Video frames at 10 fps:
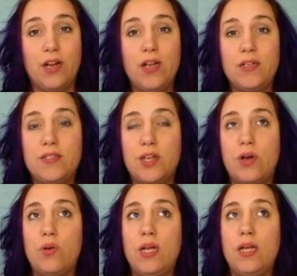
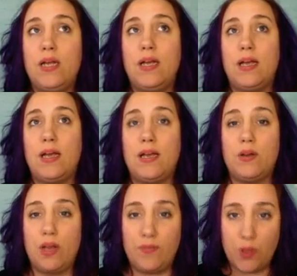So
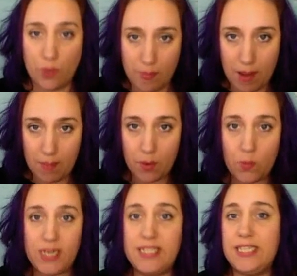if you remember,
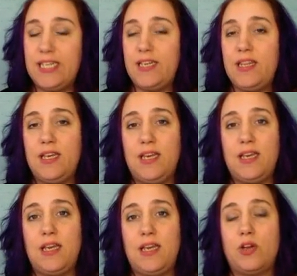we did
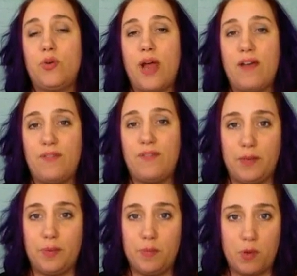the graphic
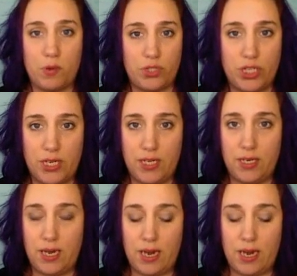promotion